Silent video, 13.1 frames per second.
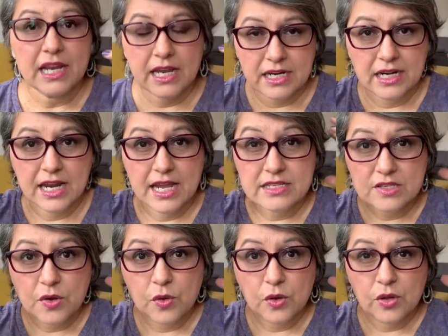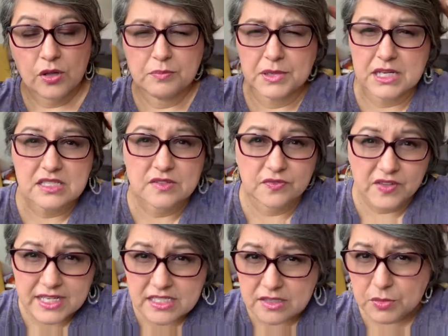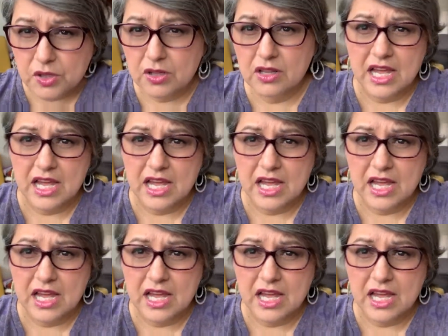and it has hold, but it's flexible.